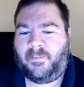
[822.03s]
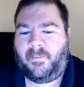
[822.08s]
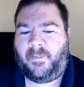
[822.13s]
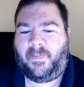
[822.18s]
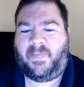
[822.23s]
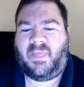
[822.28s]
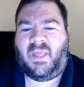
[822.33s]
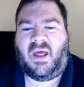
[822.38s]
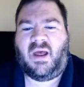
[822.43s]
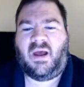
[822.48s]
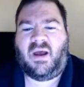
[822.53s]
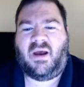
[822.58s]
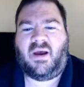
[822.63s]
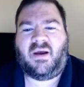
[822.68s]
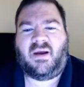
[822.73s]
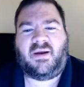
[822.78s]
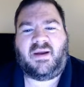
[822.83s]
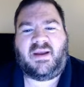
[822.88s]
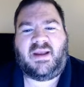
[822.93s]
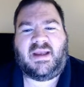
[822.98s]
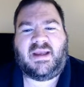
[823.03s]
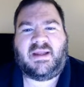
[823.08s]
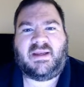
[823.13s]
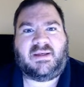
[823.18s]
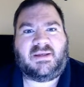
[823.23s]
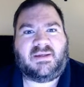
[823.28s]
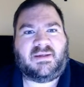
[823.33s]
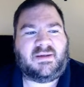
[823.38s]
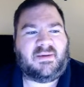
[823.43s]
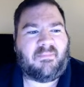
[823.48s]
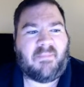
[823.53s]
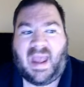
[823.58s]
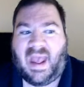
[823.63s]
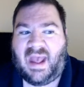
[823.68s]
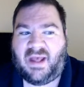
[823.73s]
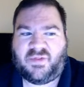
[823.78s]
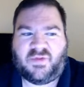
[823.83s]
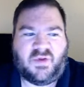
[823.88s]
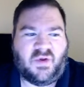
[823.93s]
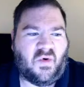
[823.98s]
in
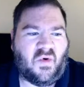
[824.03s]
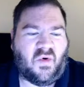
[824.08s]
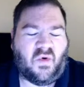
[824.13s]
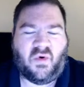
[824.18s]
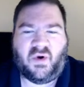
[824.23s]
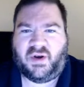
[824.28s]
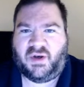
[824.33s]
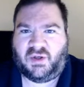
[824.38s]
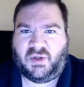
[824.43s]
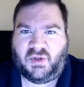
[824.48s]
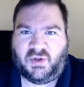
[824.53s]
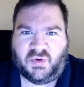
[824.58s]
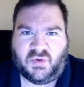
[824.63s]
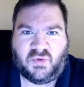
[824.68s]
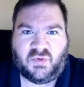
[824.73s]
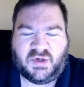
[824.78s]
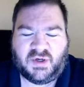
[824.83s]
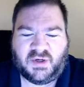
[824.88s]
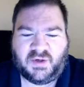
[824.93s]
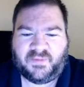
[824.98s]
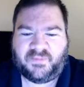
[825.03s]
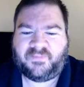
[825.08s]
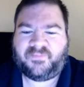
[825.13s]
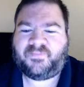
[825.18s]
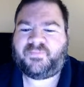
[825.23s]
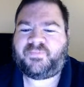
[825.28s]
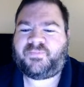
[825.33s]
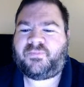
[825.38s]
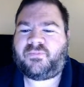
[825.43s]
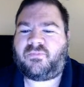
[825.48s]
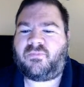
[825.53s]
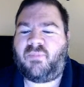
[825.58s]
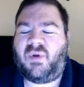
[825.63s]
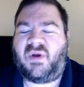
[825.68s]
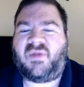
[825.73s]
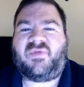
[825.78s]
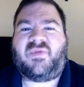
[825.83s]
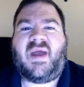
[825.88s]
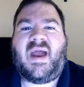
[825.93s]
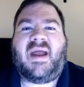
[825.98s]
Matthew or in Luke,
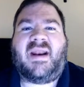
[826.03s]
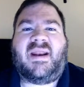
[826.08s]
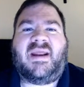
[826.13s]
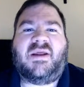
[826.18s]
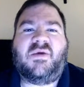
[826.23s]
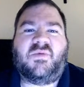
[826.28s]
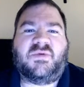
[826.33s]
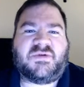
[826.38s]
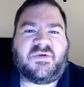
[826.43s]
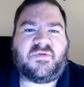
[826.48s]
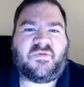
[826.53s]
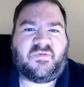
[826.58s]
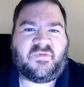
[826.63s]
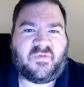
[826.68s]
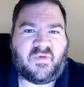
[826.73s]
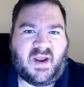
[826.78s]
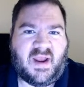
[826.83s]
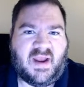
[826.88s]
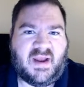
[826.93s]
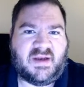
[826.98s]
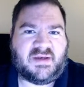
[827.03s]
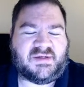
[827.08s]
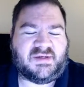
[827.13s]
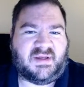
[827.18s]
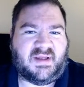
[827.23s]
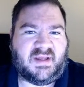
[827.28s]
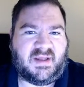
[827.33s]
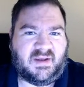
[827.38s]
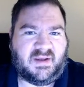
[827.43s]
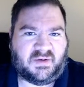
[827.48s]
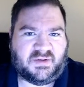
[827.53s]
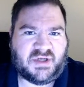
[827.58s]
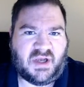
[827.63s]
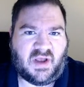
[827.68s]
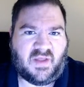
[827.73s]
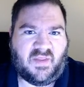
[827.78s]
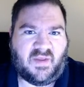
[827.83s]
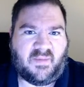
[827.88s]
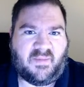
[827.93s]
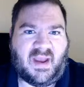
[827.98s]
but that he was afraid to kill
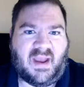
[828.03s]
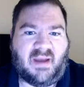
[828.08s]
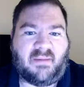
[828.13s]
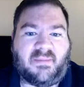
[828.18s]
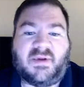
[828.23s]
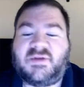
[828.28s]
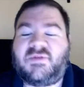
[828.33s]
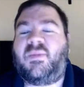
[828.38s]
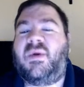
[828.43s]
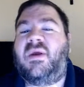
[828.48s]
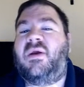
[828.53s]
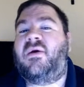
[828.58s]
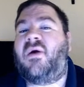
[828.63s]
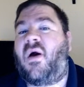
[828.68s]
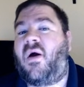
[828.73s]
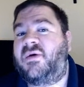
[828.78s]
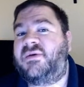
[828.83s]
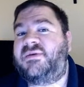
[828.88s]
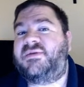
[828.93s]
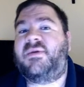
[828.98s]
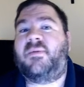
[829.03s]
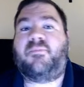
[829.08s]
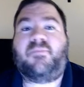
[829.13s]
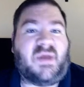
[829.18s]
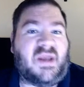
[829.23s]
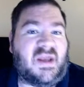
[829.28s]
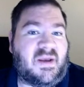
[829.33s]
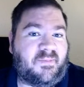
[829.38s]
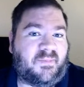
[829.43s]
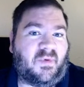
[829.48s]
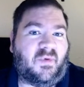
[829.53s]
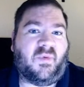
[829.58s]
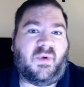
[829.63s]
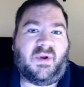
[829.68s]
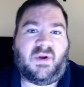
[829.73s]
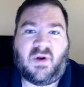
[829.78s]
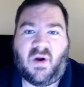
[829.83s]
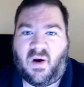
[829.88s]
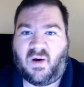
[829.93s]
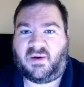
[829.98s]
John the Baptist because the people
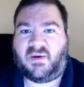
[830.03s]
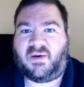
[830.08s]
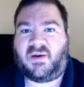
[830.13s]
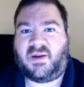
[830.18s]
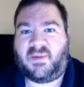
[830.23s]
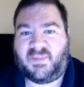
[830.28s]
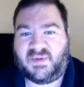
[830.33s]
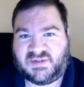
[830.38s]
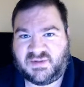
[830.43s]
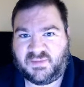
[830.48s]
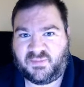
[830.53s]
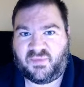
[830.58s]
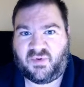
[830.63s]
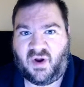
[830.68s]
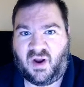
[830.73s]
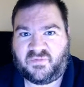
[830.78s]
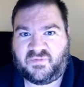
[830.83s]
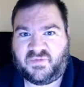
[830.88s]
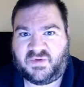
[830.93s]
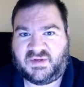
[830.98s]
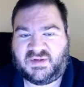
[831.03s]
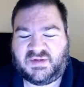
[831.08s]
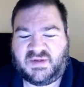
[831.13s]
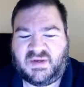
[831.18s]
regarded him as a prophet.